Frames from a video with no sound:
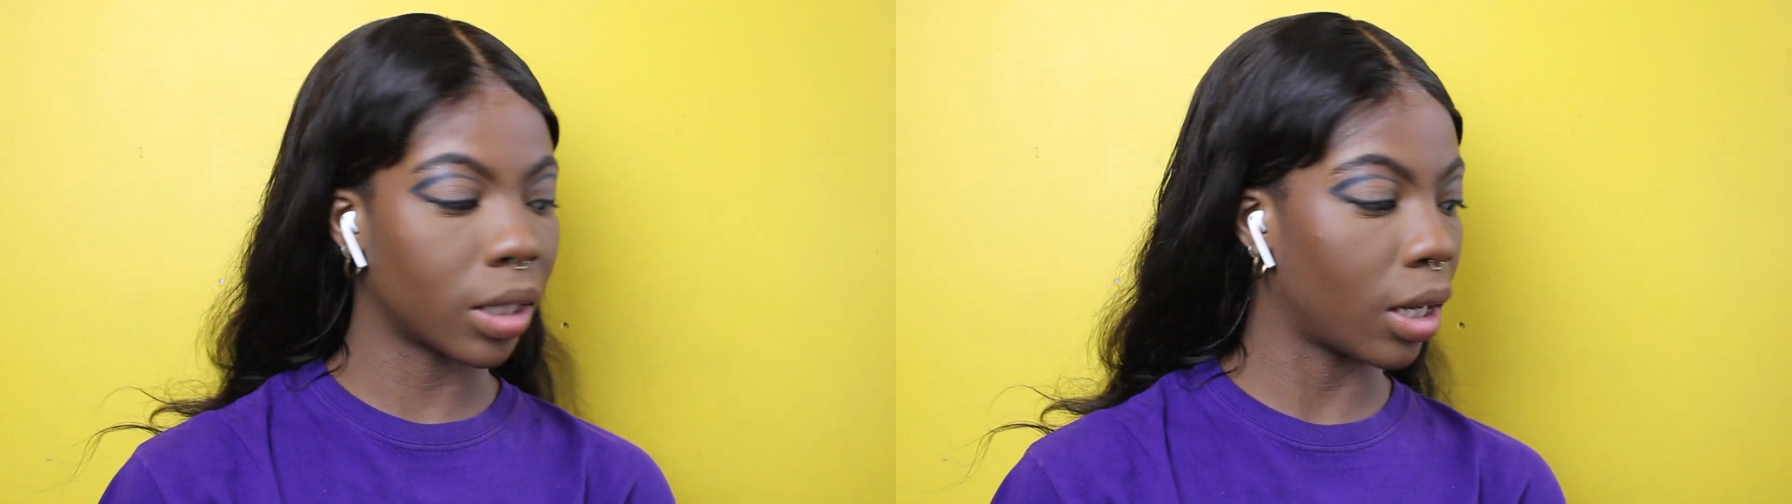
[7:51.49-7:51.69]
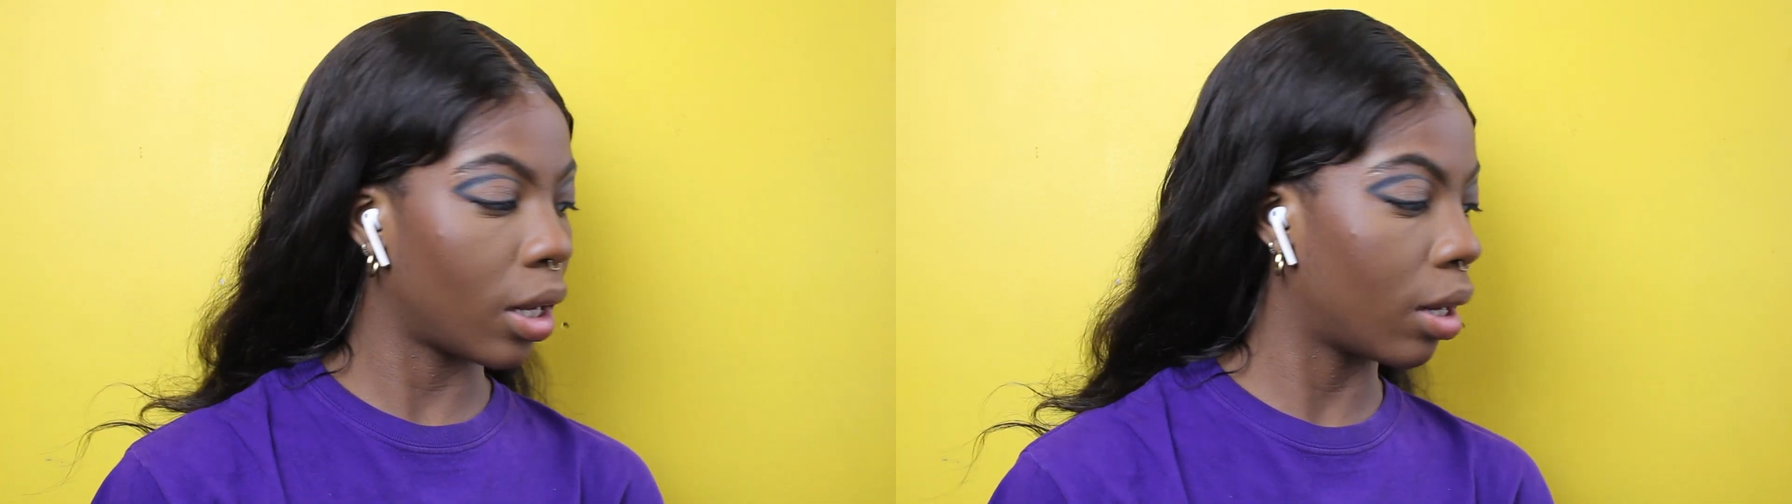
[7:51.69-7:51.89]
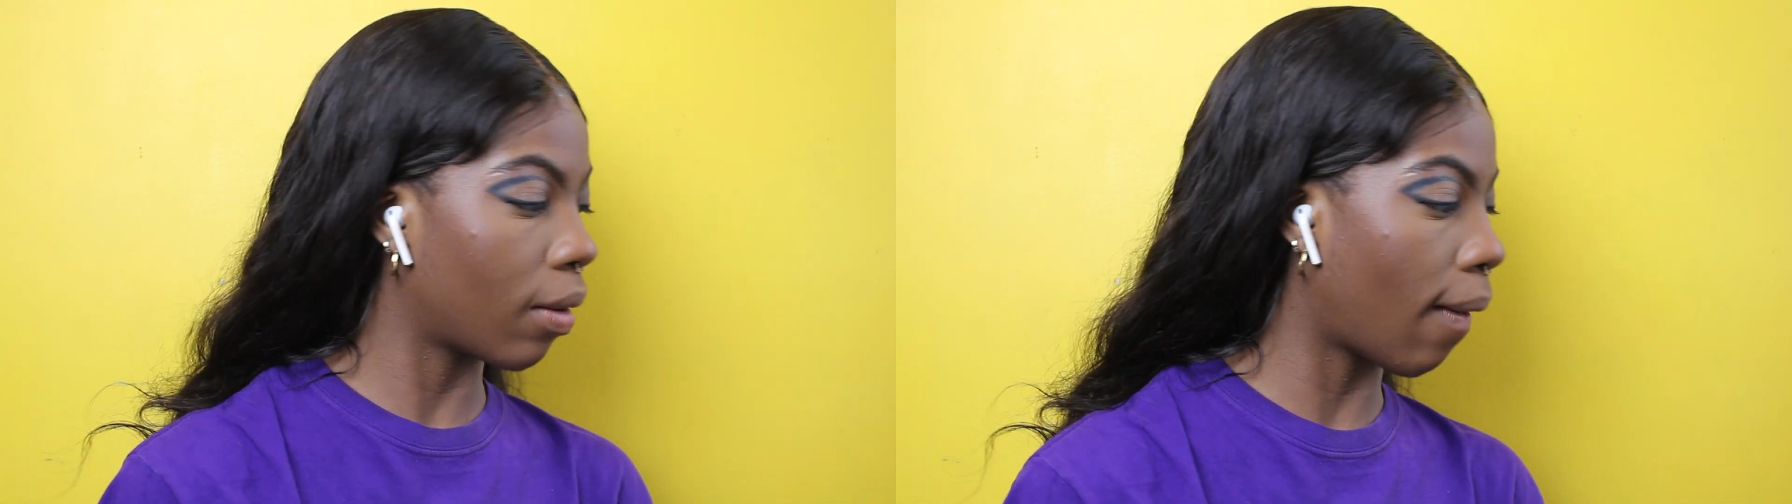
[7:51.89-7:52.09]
light.